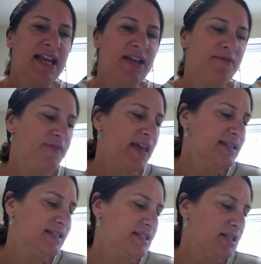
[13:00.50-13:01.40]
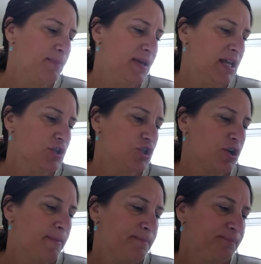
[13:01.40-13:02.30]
he faced the beach,